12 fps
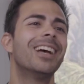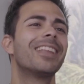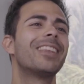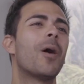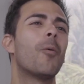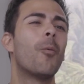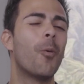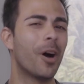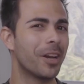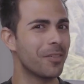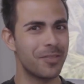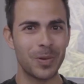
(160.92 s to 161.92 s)
that
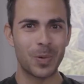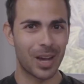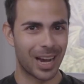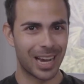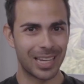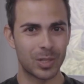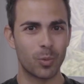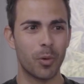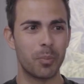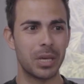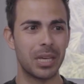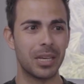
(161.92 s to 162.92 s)
one of you guys
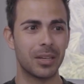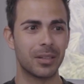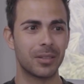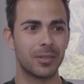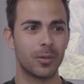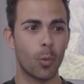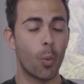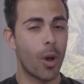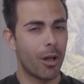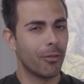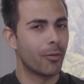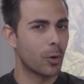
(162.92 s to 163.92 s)
will be
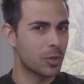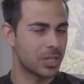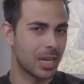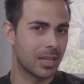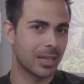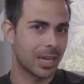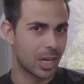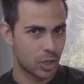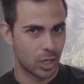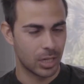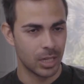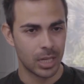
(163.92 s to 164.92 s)
well versed in the
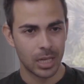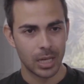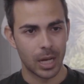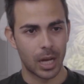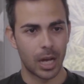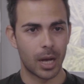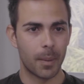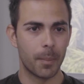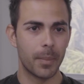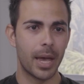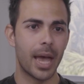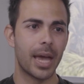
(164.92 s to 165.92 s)
kitchen,
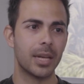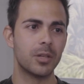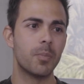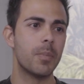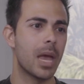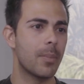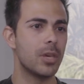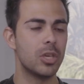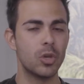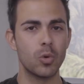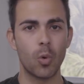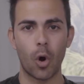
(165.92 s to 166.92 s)
and maybe
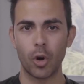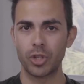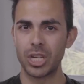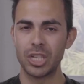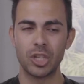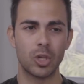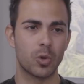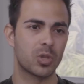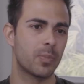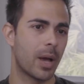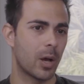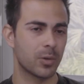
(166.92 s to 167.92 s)
you are teaching your
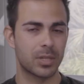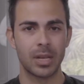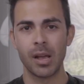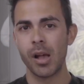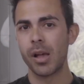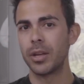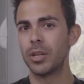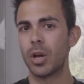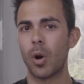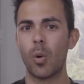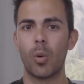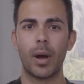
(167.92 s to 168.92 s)
spouse,
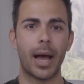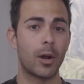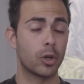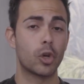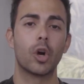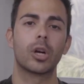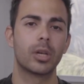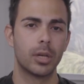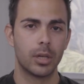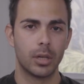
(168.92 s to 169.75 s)
how to cook.